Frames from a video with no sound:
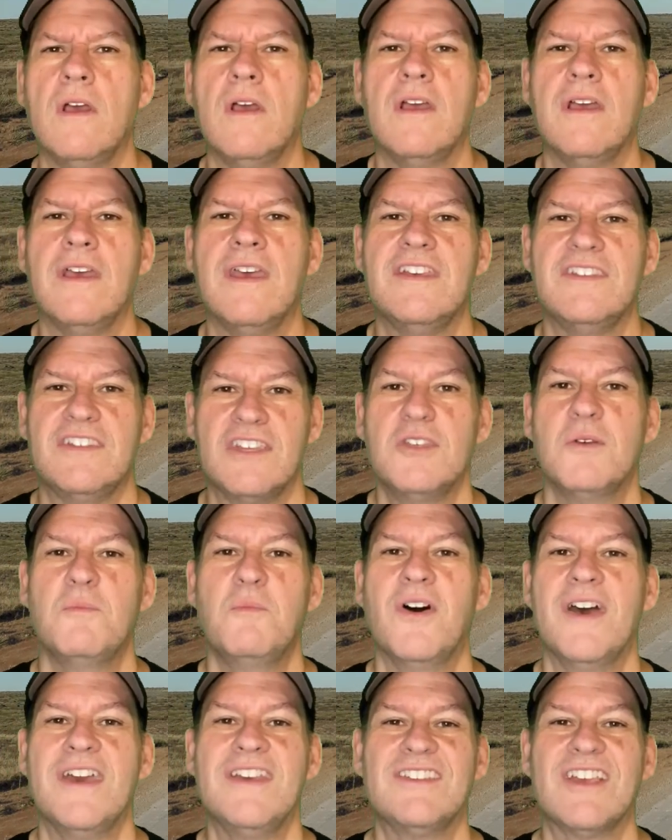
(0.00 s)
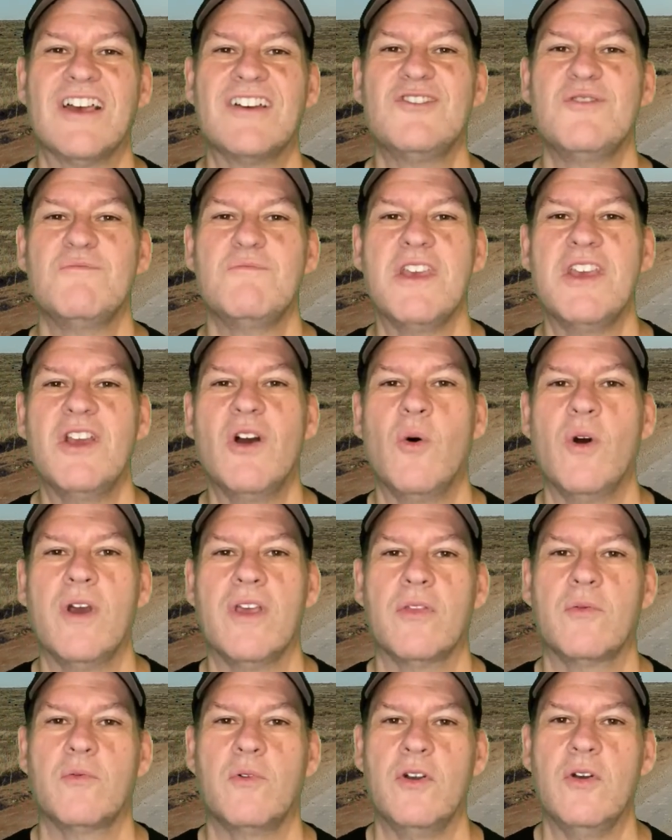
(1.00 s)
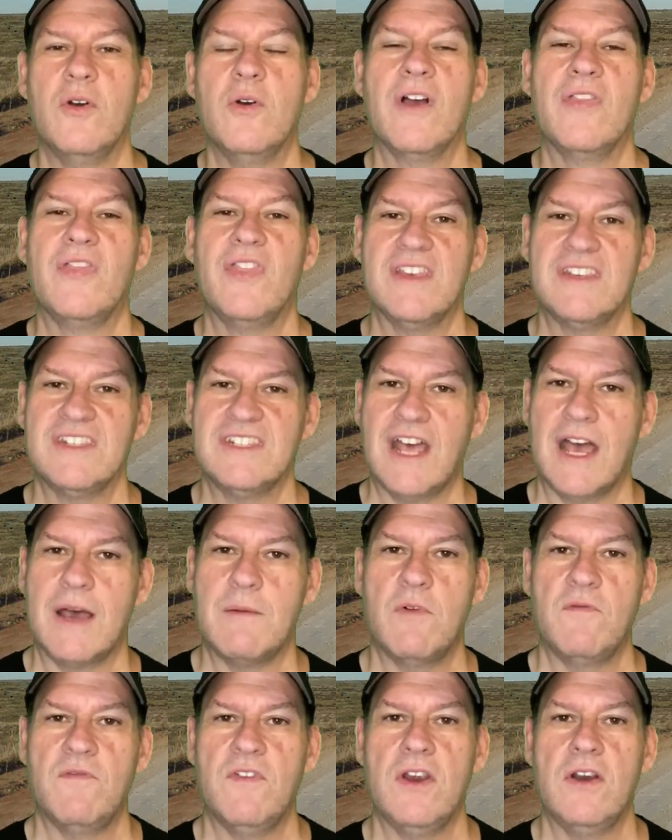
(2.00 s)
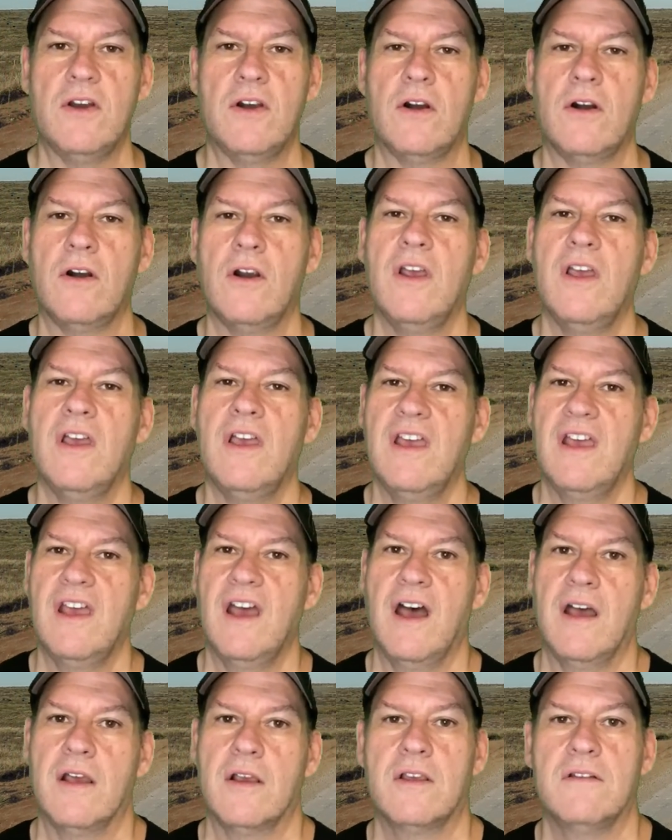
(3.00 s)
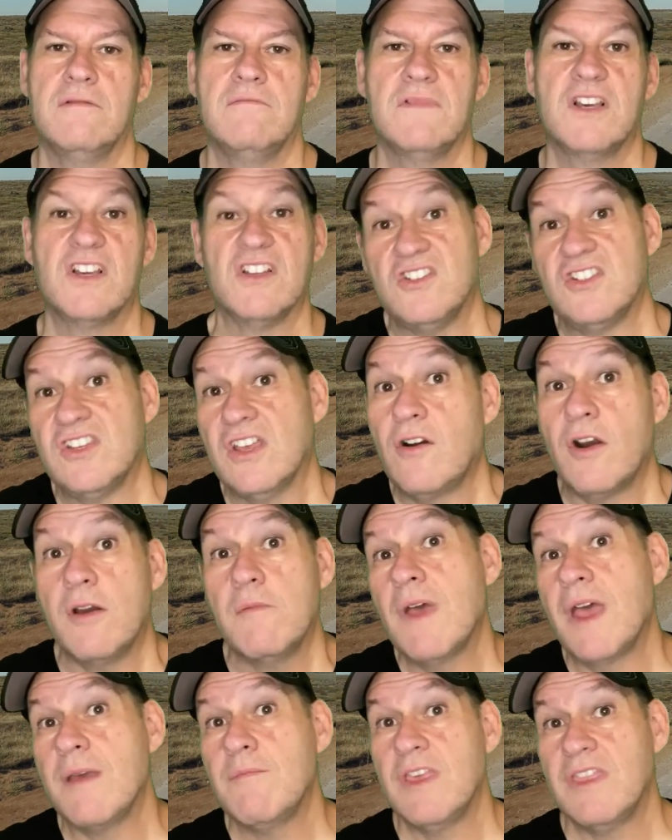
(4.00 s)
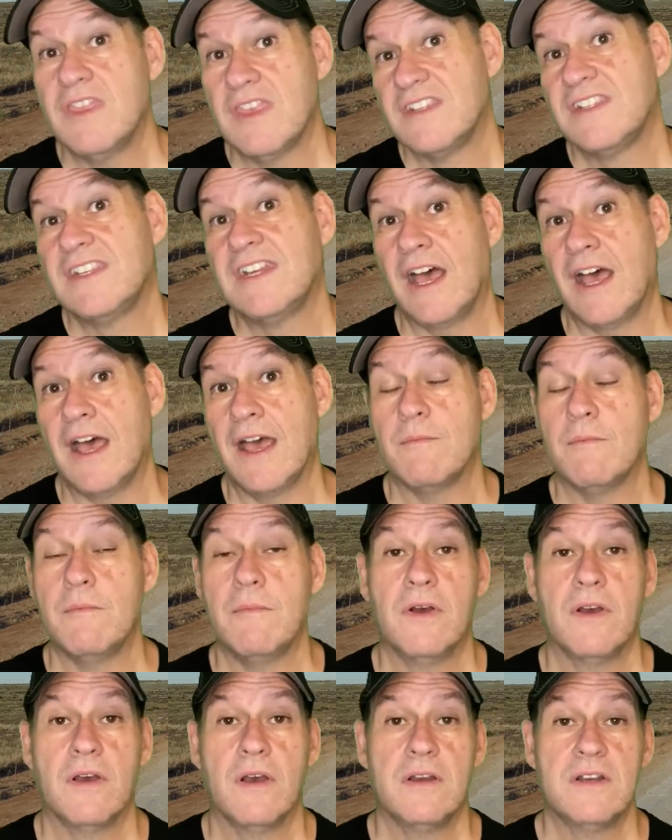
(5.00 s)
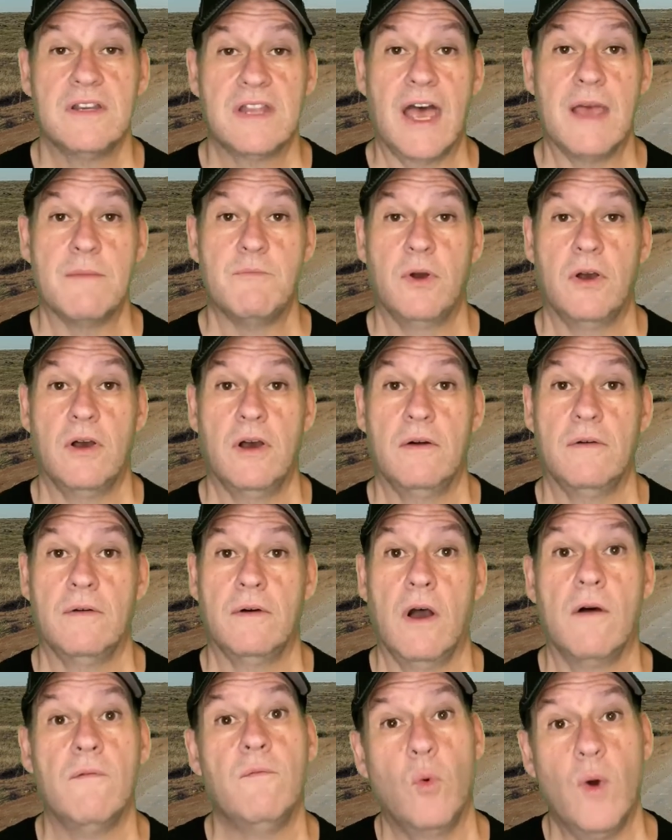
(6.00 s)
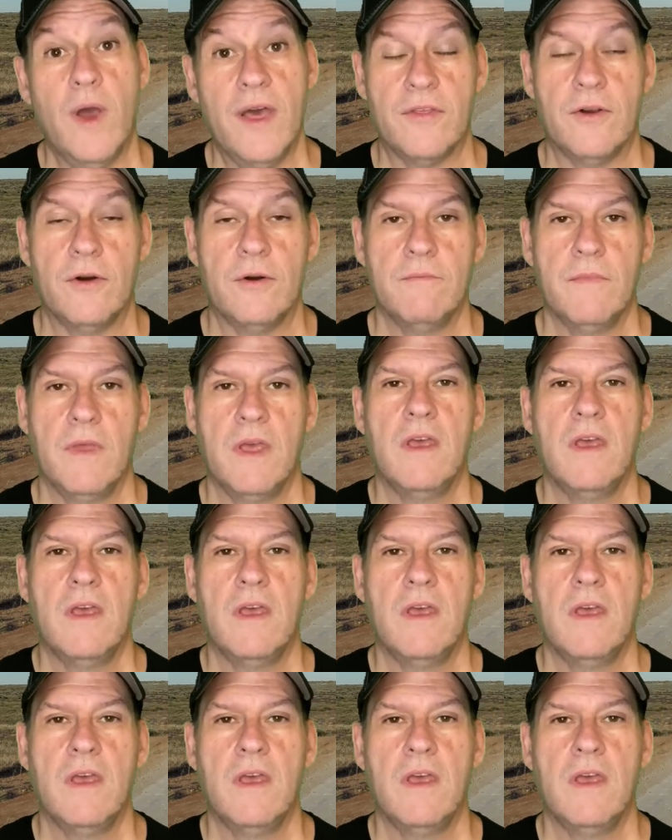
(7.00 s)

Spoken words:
is this a place I should be going through at this time of year, considering maybe this type of weather?